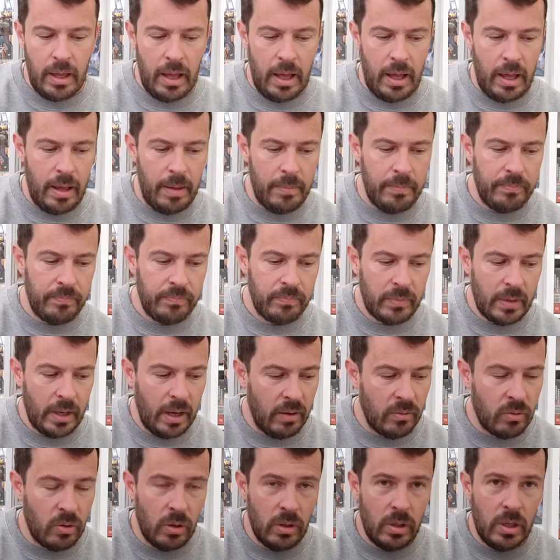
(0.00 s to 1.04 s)

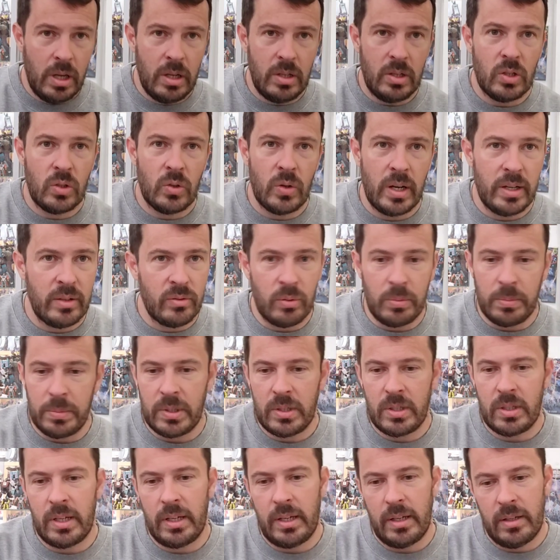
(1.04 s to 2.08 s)
I've got loads of
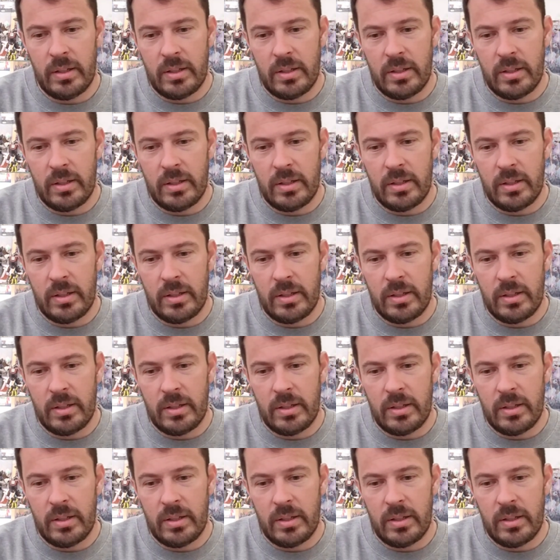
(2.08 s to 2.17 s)
Transformers